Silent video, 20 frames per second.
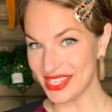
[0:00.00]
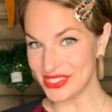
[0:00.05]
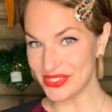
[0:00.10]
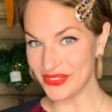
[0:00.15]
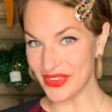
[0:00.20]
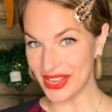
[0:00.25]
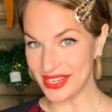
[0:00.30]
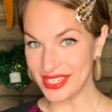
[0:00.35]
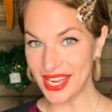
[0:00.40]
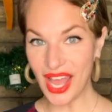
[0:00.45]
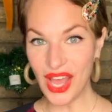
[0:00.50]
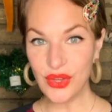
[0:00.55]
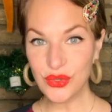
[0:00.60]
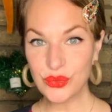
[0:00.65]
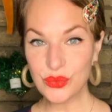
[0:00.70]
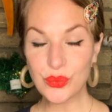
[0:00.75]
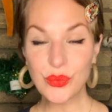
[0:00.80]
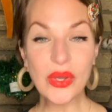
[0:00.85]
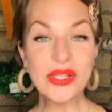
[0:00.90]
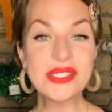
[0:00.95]
find
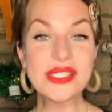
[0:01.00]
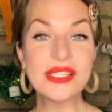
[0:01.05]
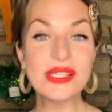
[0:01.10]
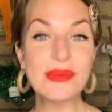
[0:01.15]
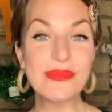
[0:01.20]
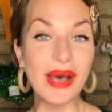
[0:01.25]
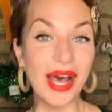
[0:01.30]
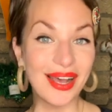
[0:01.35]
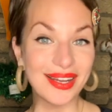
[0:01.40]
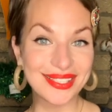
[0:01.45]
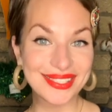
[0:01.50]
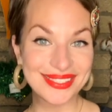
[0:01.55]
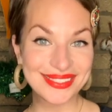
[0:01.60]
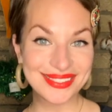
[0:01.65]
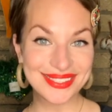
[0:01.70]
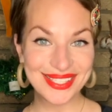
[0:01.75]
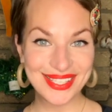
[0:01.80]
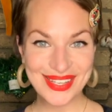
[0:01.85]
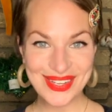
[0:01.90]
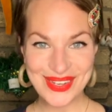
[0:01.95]
out what's in the box.
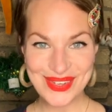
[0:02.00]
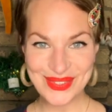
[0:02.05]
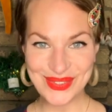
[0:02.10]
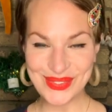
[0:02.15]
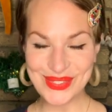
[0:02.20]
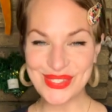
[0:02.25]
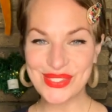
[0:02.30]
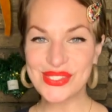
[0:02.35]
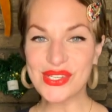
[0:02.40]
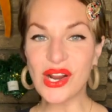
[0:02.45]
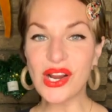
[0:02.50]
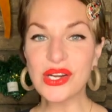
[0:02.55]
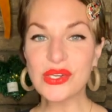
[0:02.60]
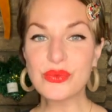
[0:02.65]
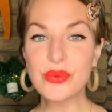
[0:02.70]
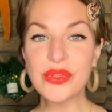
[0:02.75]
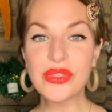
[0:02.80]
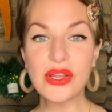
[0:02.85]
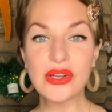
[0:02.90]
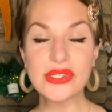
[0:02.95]
We'll start
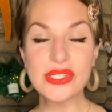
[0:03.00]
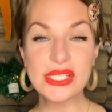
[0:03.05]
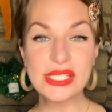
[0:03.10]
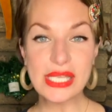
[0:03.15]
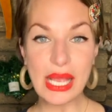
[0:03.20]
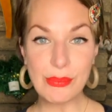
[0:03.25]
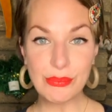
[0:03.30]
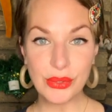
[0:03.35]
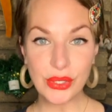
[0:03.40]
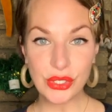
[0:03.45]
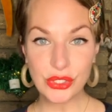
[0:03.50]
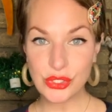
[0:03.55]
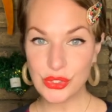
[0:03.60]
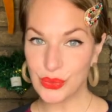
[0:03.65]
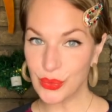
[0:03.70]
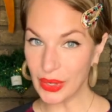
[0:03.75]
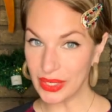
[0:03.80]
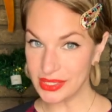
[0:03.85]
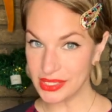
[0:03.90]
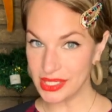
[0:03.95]
with our December
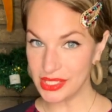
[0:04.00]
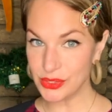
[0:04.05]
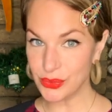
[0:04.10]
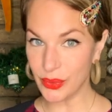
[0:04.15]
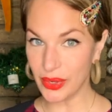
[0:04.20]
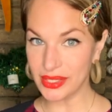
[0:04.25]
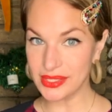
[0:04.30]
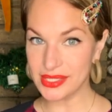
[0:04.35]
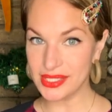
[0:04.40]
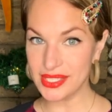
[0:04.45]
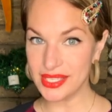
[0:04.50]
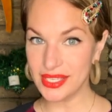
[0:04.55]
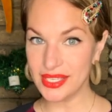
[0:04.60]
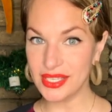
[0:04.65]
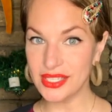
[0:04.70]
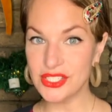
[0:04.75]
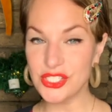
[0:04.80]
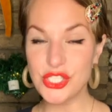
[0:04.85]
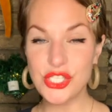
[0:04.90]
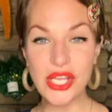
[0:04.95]

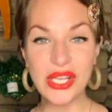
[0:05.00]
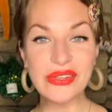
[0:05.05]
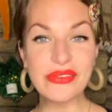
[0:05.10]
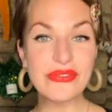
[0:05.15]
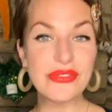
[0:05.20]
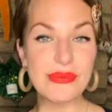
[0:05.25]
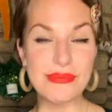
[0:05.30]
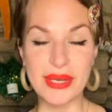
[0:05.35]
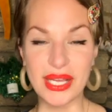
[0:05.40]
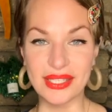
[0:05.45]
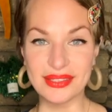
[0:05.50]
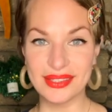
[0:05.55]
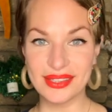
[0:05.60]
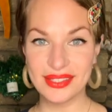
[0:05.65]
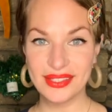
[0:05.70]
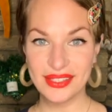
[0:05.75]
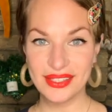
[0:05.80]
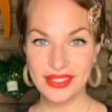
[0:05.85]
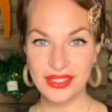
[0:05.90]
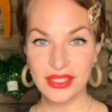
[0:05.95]
2020 Gin of the
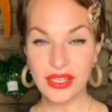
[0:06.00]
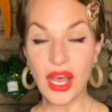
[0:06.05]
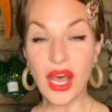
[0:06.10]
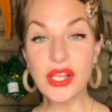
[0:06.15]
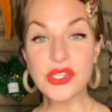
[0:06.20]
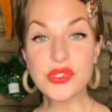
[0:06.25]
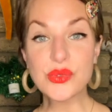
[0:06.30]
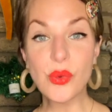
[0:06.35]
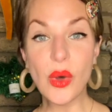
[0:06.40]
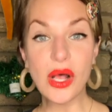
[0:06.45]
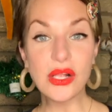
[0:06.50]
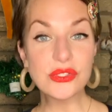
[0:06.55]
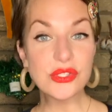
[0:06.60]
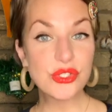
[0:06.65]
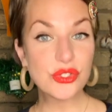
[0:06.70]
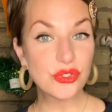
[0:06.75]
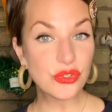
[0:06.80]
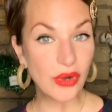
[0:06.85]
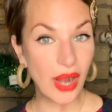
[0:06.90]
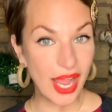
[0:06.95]
Month,
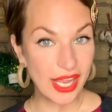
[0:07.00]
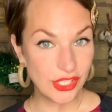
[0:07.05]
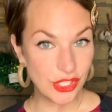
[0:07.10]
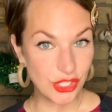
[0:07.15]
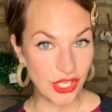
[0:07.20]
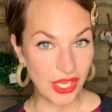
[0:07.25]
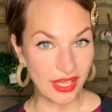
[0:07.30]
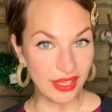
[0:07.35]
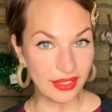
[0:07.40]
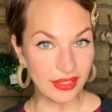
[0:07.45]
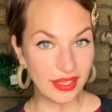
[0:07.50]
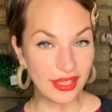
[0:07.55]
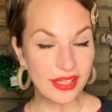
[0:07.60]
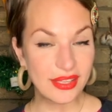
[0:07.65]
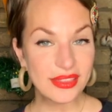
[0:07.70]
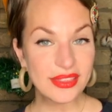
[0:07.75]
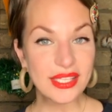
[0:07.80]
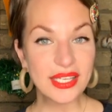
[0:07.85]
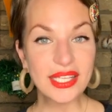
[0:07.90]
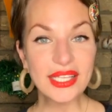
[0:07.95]
Cotswolds Dry Gin,
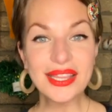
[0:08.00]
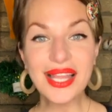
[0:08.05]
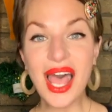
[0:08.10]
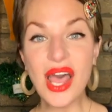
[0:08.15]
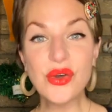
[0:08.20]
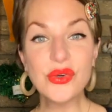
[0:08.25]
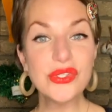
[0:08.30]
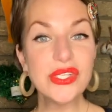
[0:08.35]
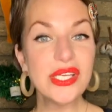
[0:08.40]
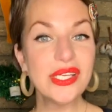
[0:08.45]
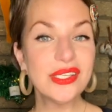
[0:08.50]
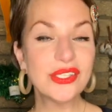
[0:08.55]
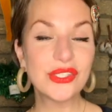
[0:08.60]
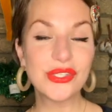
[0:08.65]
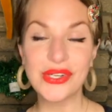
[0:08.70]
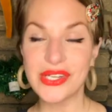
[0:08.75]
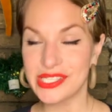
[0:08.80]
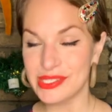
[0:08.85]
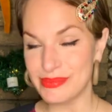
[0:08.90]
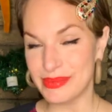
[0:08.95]
the Cloudy
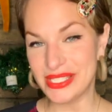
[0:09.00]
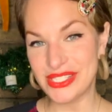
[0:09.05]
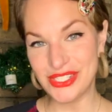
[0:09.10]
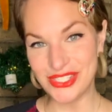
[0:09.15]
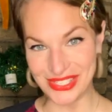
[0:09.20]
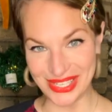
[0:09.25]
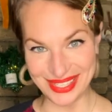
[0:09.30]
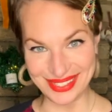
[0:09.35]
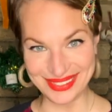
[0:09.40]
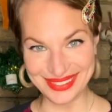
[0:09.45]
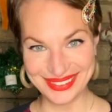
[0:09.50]
Christmas Gin.